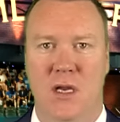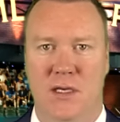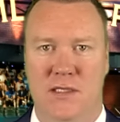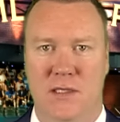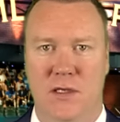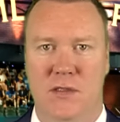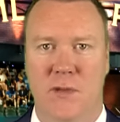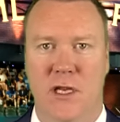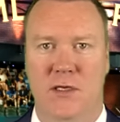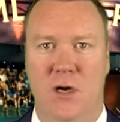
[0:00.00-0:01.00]

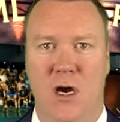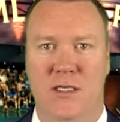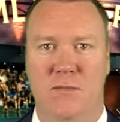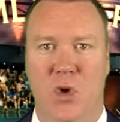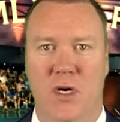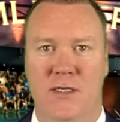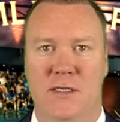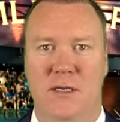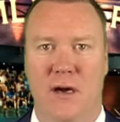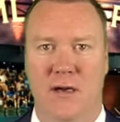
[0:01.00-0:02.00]
exclusively at
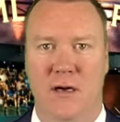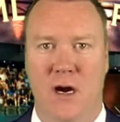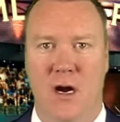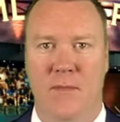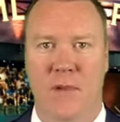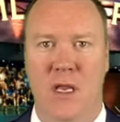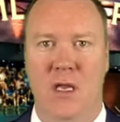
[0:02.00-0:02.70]
DocSports.com.